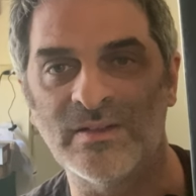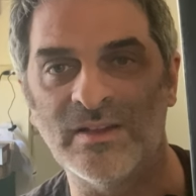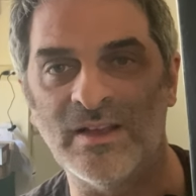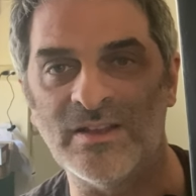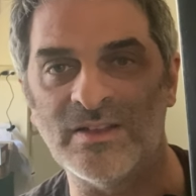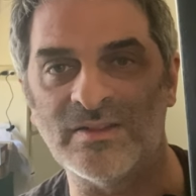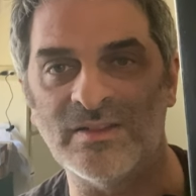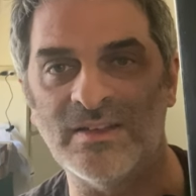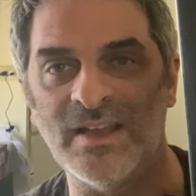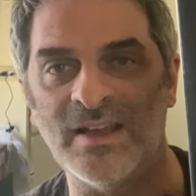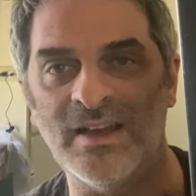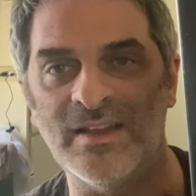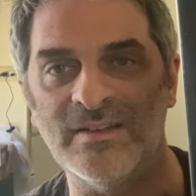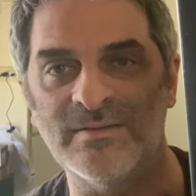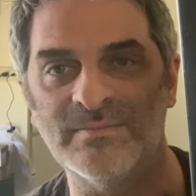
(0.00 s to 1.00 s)
They just
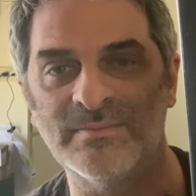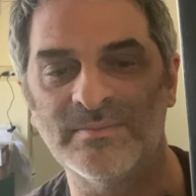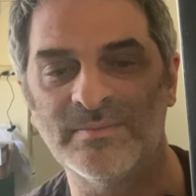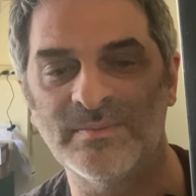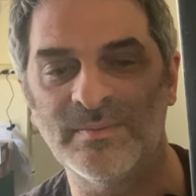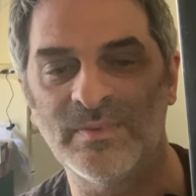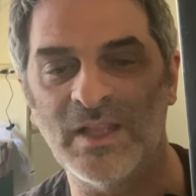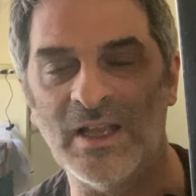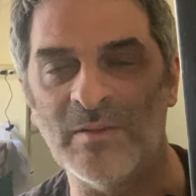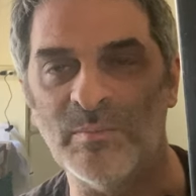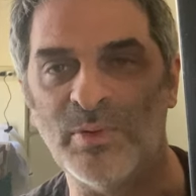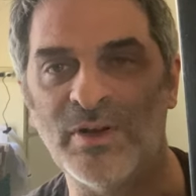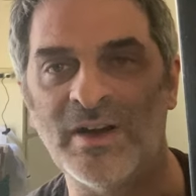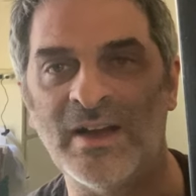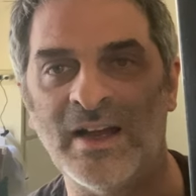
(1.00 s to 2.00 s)
did it and
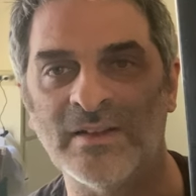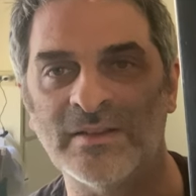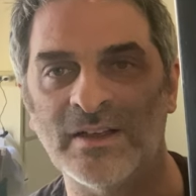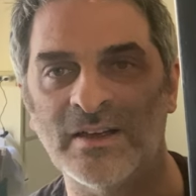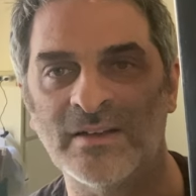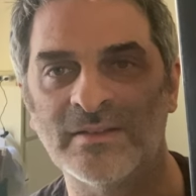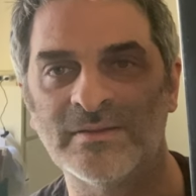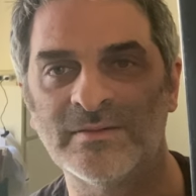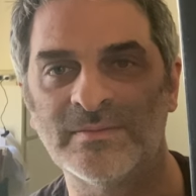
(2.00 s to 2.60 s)
put it out there.